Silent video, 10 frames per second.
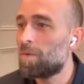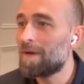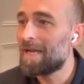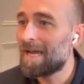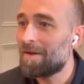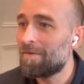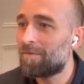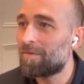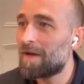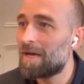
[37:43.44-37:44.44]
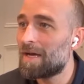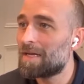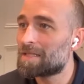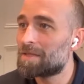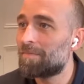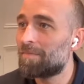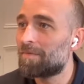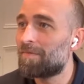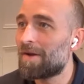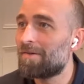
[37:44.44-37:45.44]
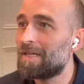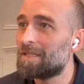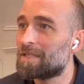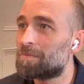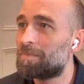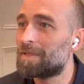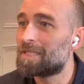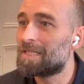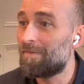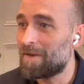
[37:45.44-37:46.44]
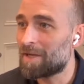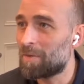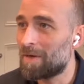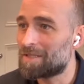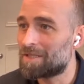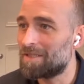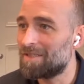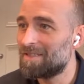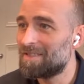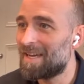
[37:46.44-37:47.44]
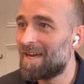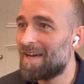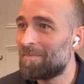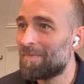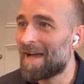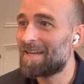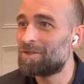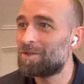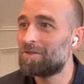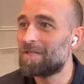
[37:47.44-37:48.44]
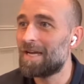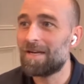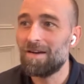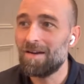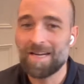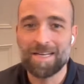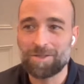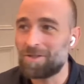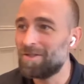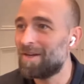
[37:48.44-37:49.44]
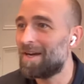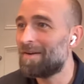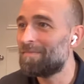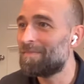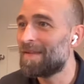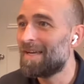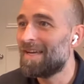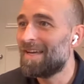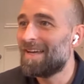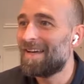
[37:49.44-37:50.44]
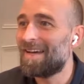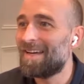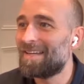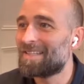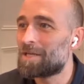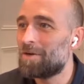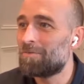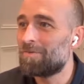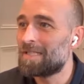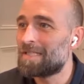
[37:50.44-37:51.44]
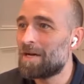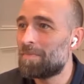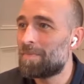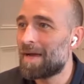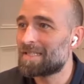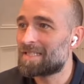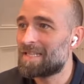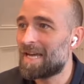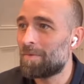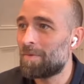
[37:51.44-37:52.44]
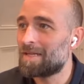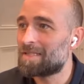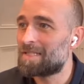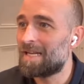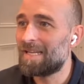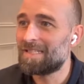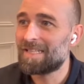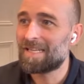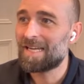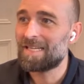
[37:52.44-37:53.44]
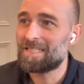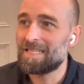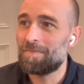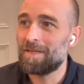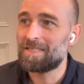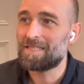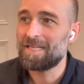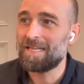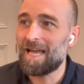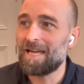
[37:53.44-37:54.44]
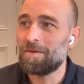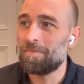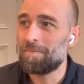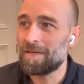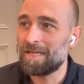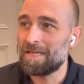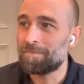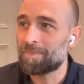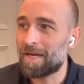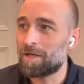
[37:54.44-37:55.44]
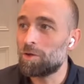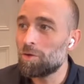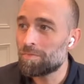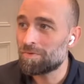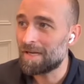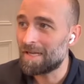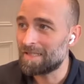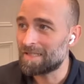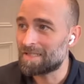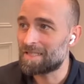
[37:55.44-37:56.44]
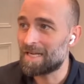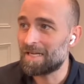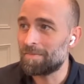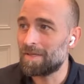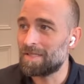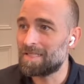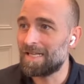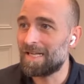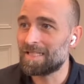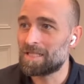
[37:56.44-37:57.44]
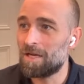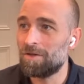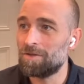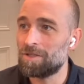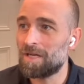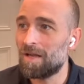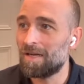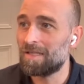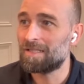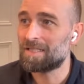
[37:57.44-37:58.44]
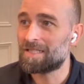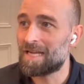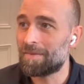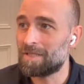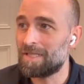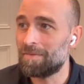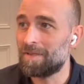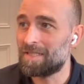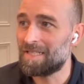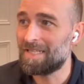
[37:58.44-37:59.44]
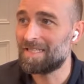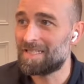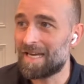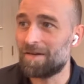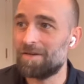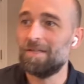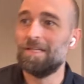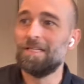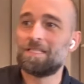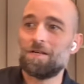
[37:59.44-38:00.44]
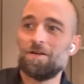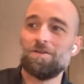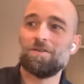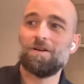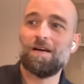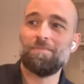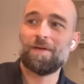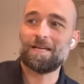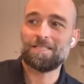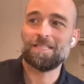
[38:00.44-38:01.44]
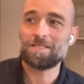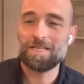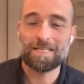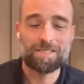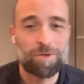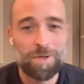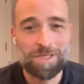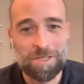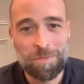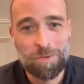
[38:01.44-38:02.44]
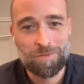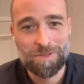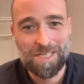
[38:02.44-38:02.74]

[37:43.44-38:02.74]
We have some very specific questions. Andrew Day, hi Andrew. So retail banks, NatWest are lending against EPC A and B, and corporate lending sustainability links loans aligned to SAPs and EPCs now. So actually that's less of a question, more of a